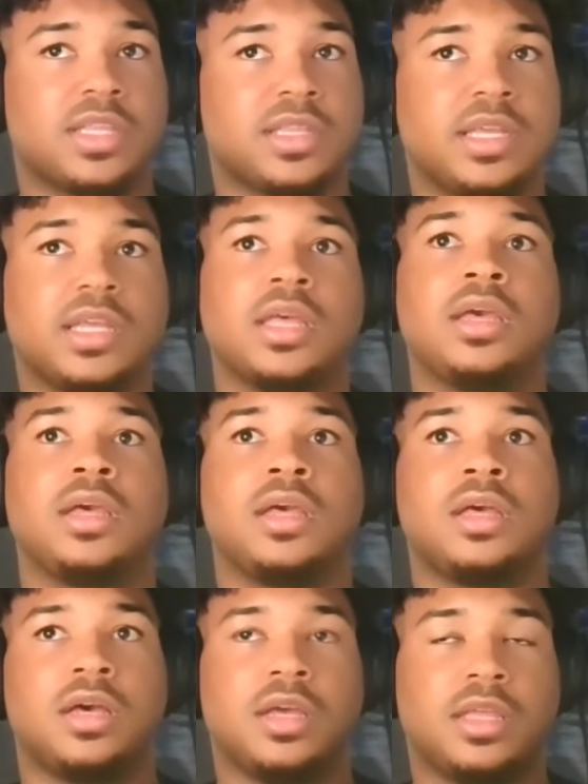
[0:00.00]
So I think,
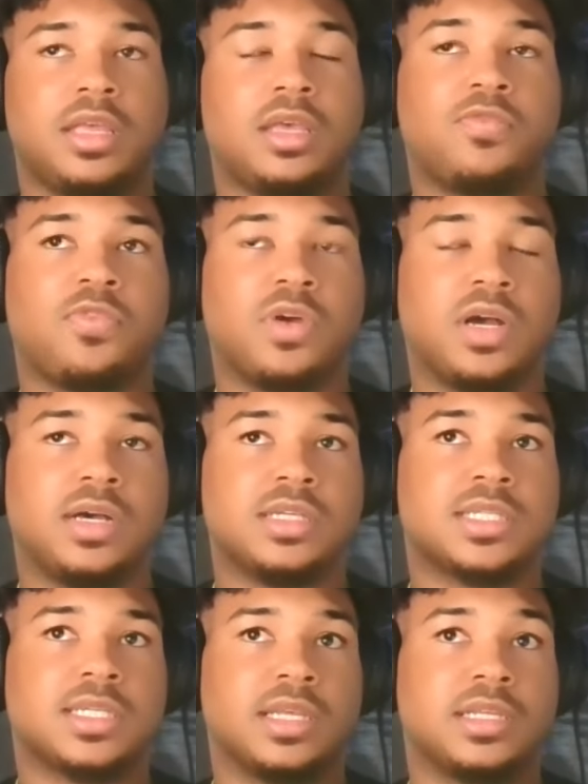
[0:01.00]
again, for
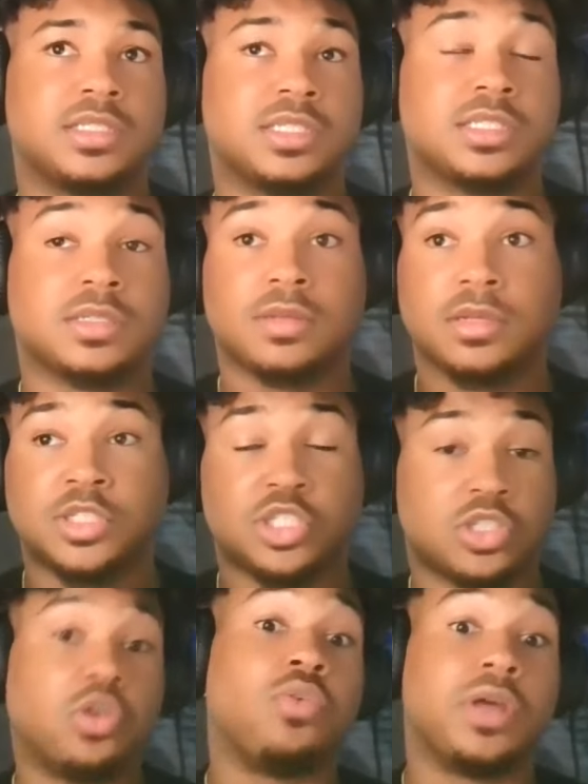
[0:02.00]
us, I think just
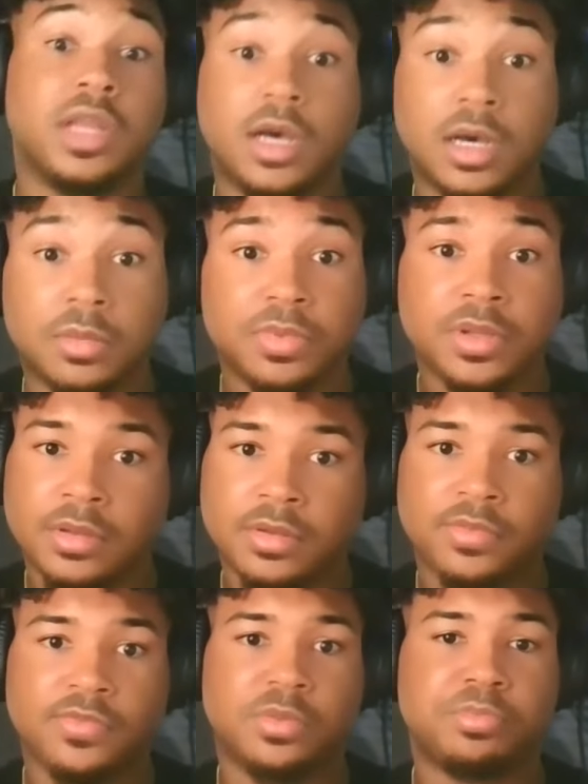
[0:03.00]
showing up
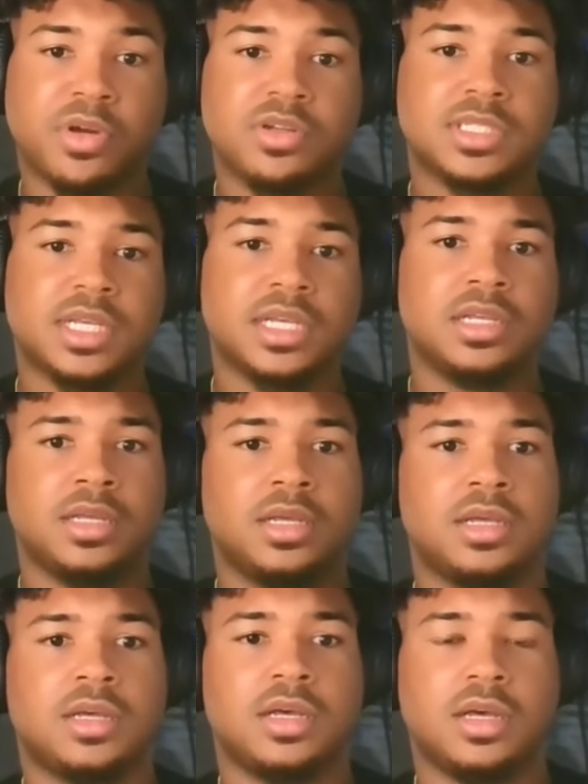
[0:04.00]
for per se
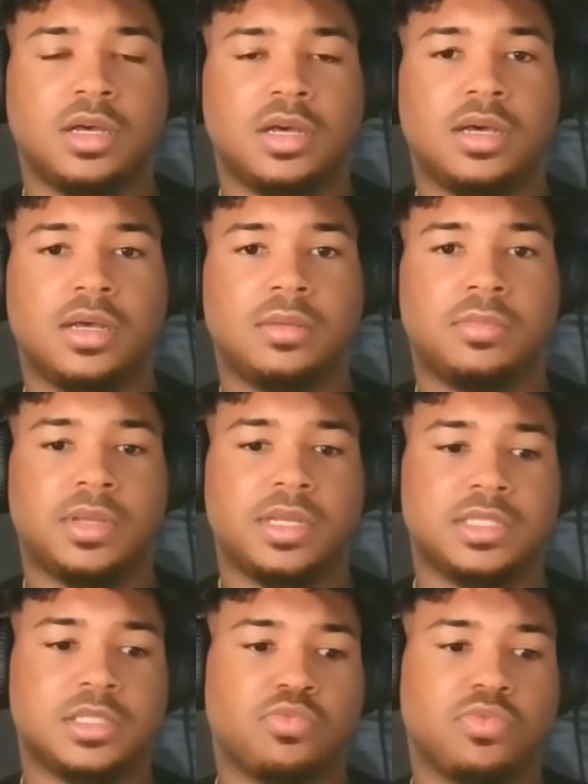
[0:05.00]
um,
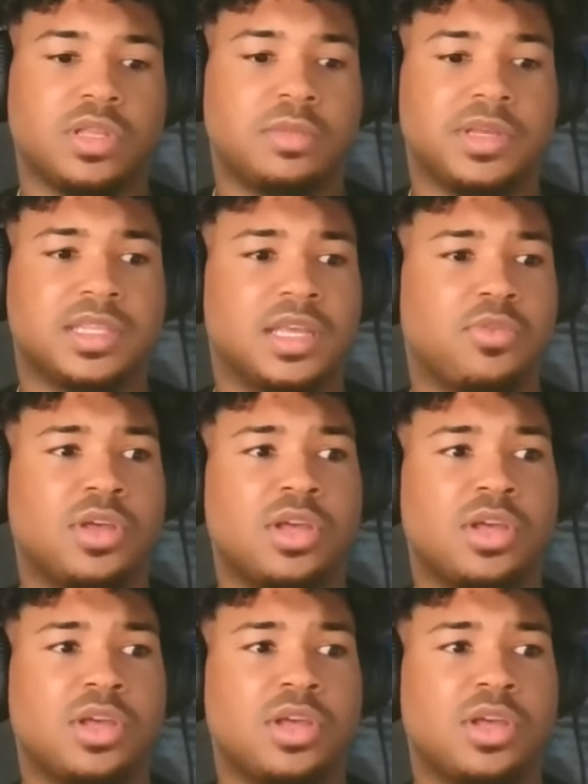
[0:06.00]
is a really big thing.